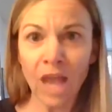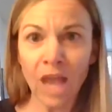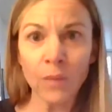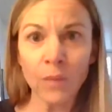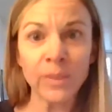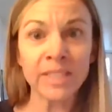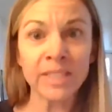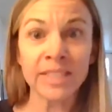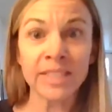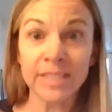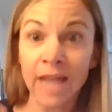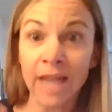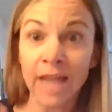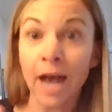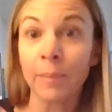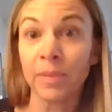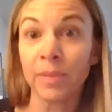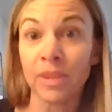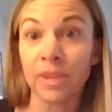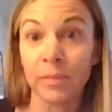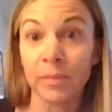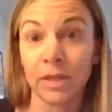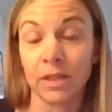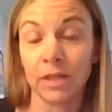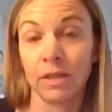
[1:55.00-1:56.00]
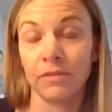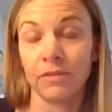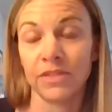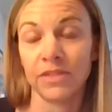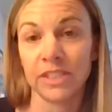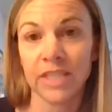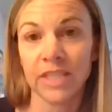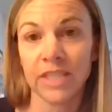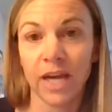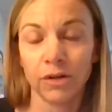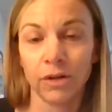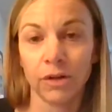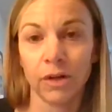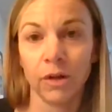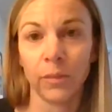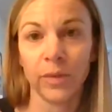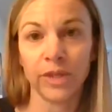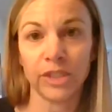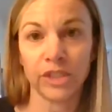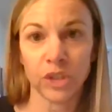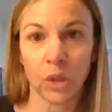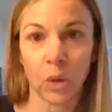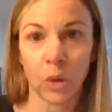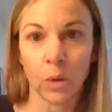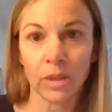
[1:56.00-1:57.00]
and we stop in the middle of the tunnel and
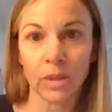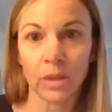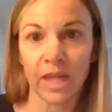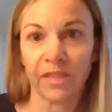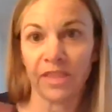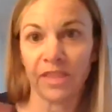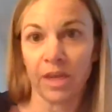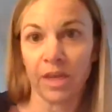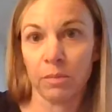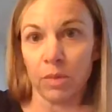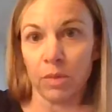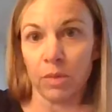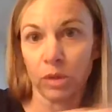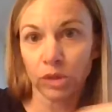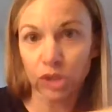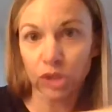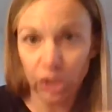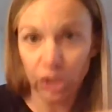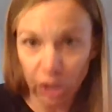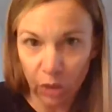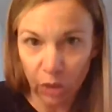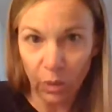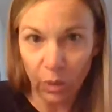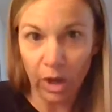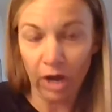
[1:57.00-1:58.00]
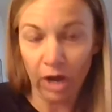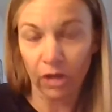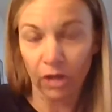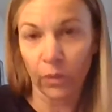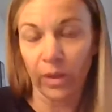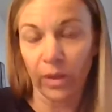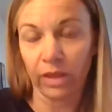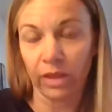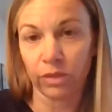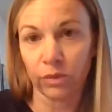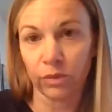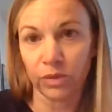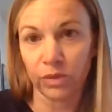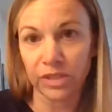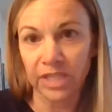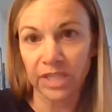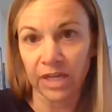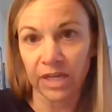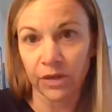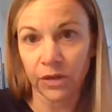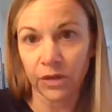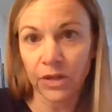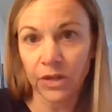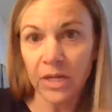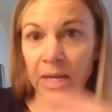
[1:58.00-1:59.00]
we don't let the emotion go all the way through the
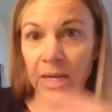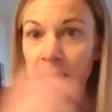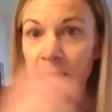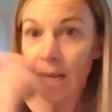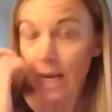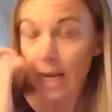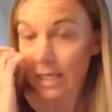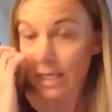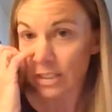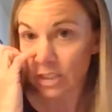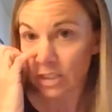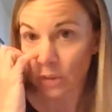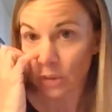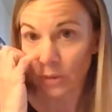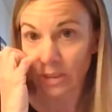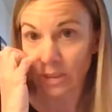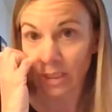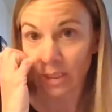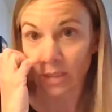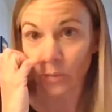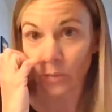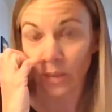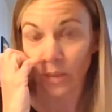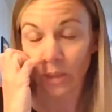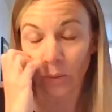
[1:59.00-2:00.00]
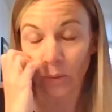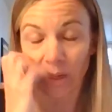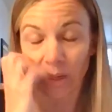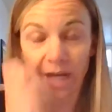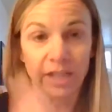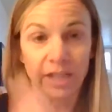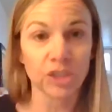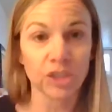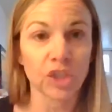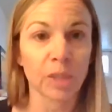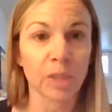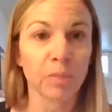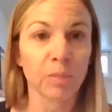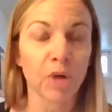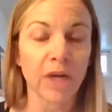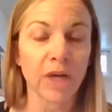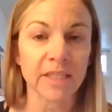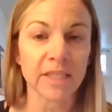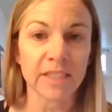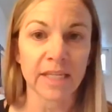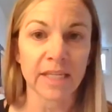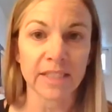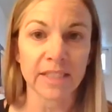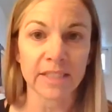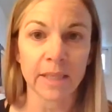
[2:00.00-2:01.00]
tunnel, and so we don't actually
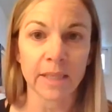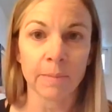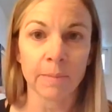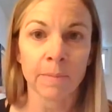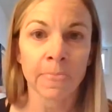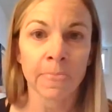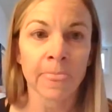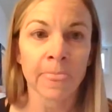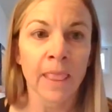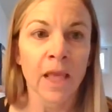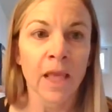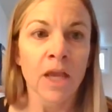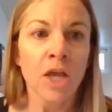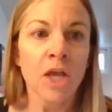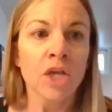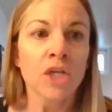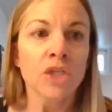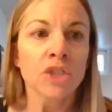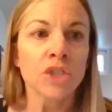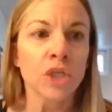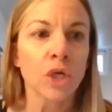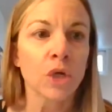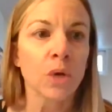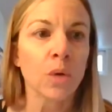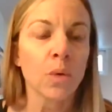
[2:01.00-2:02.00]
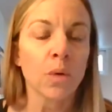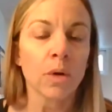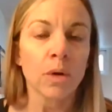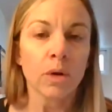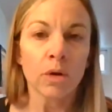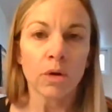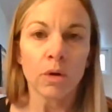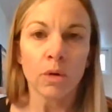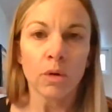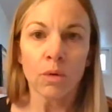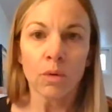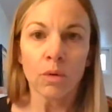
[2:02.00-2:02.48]
process it. So